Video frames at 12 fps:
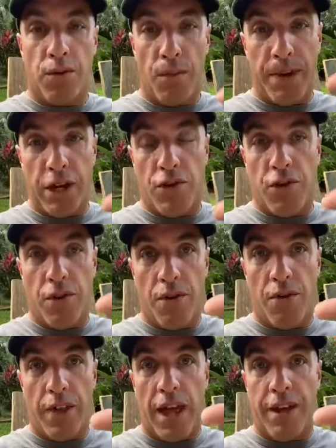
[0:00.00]
so make
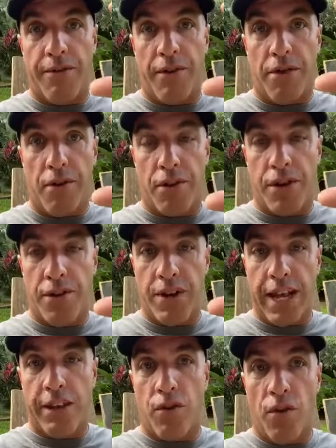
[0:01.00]
sure that if a 30 year
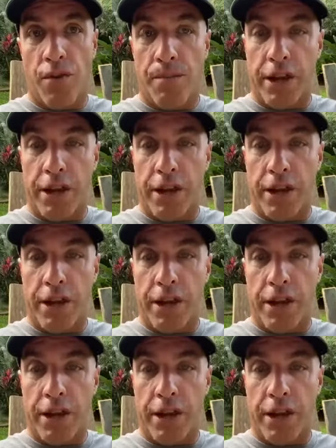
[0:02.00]
day is over